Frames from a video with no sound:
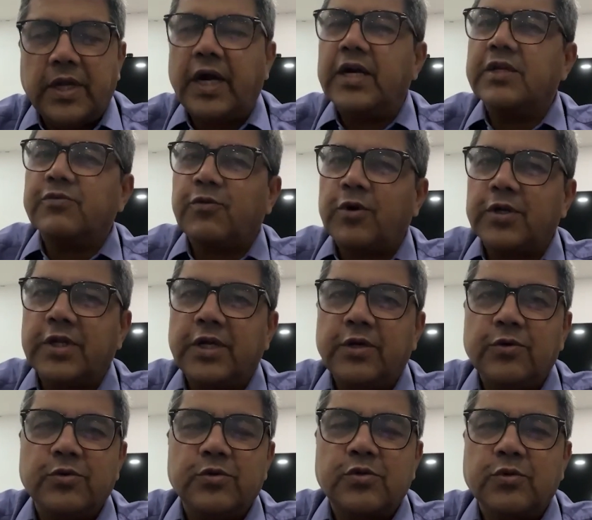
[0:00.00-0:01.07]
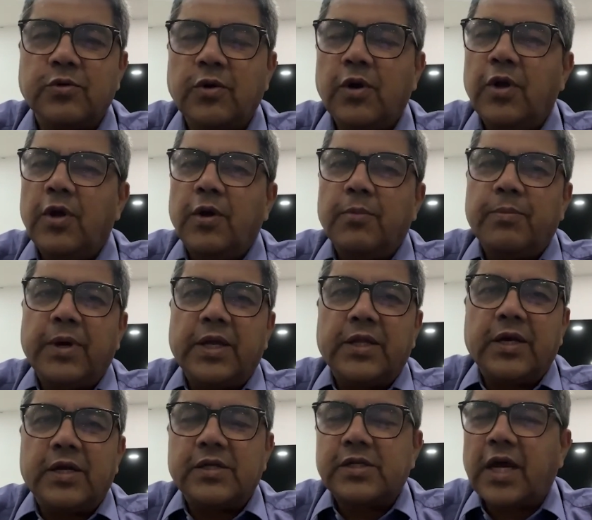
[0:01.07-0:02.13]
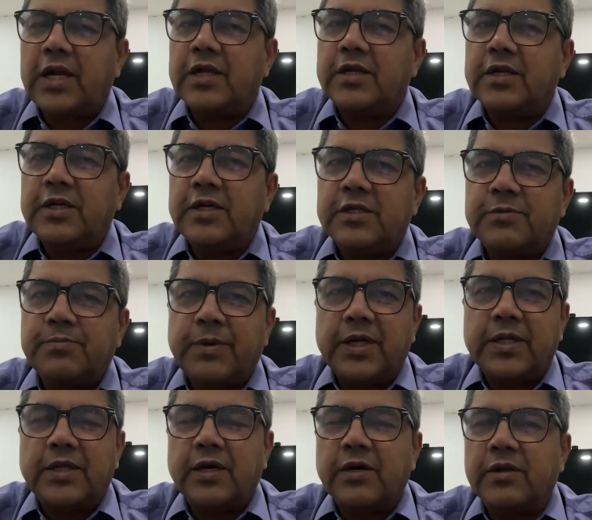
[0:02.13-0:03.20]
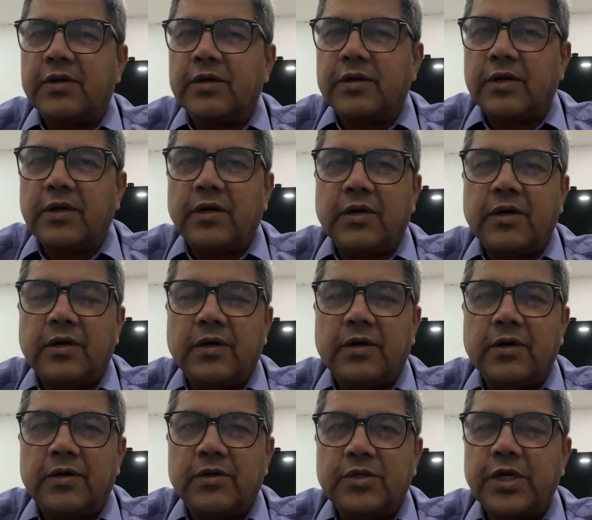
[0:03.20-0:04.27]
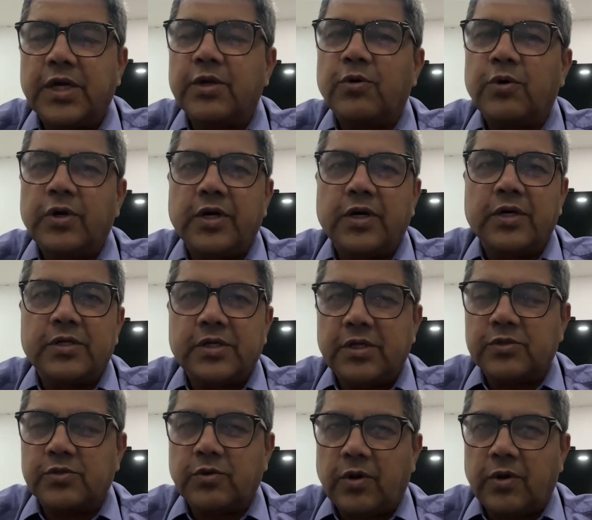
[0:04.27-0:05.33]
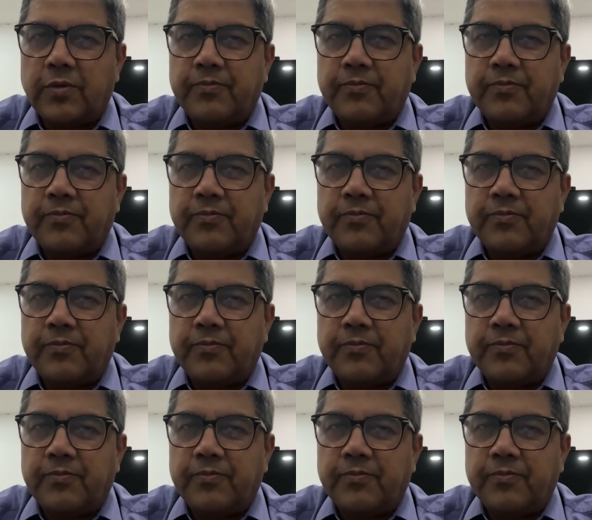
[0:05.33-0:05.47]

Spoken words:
That is what they use to pay their salaries, pay their shareholders, and so